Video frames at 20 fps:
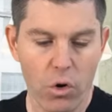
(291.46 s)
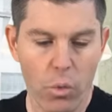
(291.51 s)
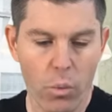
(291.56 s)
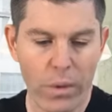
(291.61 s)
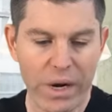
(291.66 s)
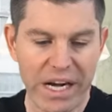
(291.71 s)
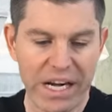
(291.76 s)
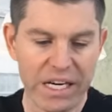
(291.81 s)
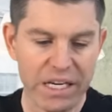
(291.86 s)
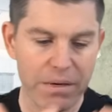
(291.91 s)

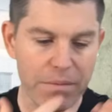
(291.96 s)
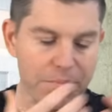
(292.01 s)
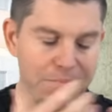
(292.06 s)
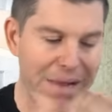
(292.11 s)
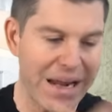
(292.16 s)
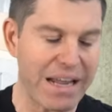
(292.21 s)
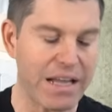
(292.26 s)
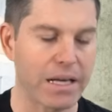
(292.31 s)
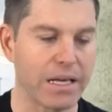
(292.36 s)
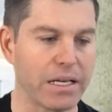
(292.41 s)
we
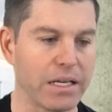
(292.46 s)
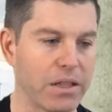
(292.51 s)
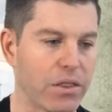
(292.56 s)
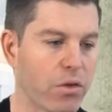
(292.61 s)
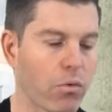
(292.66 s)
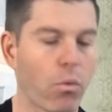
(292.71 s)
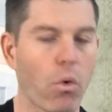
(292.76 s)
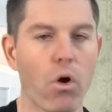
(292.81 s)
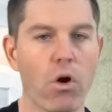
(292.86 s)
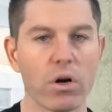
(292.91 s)
make
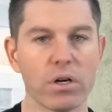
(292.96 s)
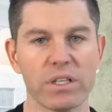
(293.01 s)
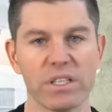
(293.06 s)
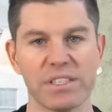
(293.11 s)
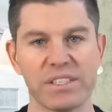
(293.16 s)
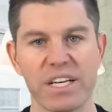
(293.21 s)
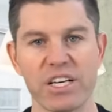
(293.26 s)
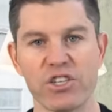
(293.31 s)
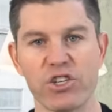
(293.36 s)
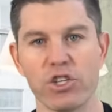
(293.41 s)
the wrong
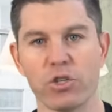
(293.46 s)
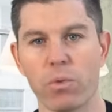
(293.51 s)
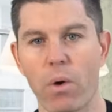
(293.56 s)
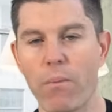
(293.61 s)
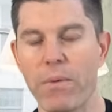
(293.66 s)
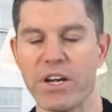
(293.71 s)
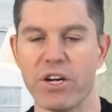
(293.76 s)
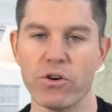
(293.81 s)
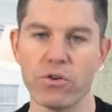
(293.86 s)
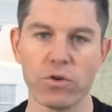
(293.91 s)
decisions
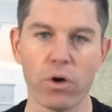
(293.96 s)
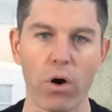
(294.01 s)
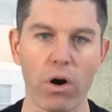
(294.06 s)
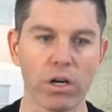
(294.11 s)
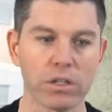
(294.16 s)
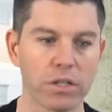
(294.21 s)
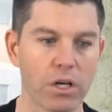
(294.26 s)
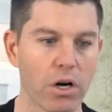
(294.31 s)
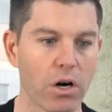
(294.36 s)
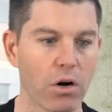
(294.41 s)
when we do
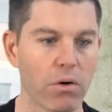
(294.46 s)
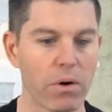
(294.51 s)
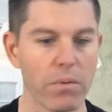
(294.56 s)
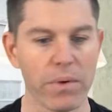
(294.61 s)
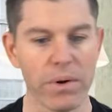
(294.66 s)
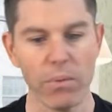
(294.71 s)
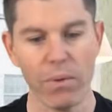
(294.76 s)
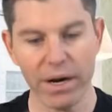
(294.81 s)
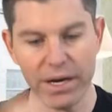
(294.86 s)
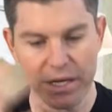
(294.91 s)
talk to her
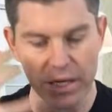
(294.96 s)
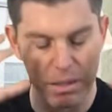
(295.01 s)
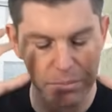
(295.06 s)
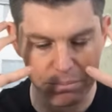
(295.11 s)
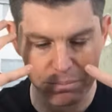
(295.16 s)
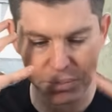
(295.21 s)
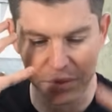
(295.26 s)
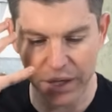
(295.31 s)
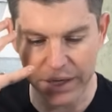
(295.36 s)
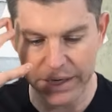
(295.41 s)
and we wind
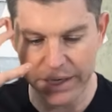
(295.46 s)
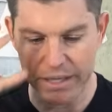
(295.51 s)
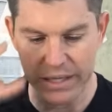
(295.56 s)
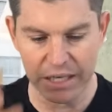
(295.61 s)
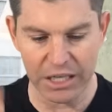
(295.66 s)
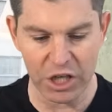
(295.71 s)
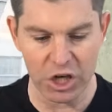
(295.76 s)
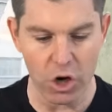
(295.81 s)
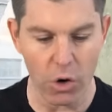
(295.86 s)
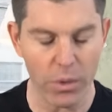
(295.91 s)
up
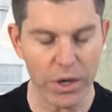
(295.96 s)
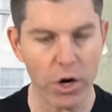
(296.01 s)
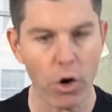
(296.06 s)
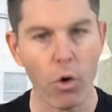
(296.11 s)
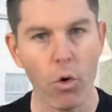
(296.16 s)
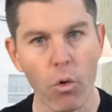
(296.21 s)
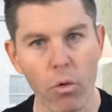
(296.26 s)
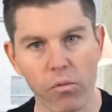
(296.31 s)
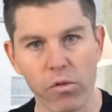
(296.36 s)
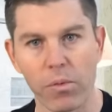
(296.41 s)
like going
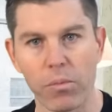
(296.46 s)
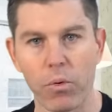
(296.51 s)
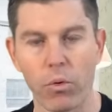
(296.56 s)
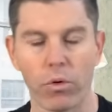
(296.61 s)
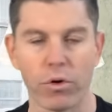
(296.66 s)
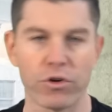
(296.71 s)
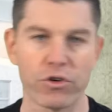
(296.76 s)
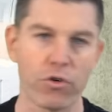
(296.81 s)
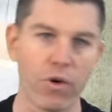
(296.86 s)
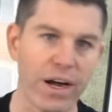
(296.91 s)

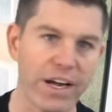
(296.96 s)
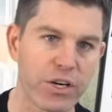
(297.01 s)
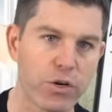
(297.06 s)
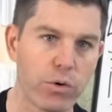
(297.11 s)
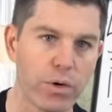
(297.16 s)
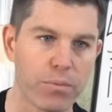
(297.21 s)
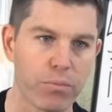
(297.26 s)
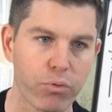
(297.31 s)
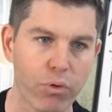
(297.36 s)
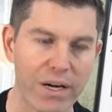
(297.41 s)
overboard trying
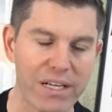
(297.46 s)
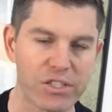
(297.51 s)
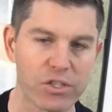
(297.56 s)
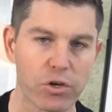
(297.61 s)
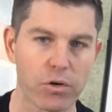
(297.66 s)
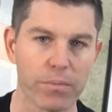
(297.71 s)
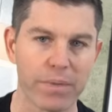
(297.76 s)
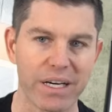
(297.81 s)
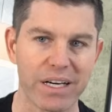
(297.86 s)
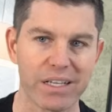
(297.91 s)
to impress
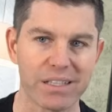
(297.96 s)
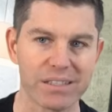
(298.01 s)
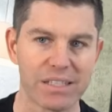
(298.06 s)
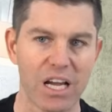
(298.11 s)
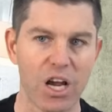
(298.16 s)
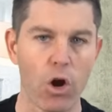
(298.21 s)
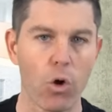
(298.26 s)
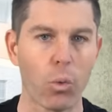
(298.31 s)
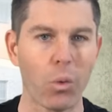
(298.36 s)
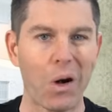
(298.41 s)
her because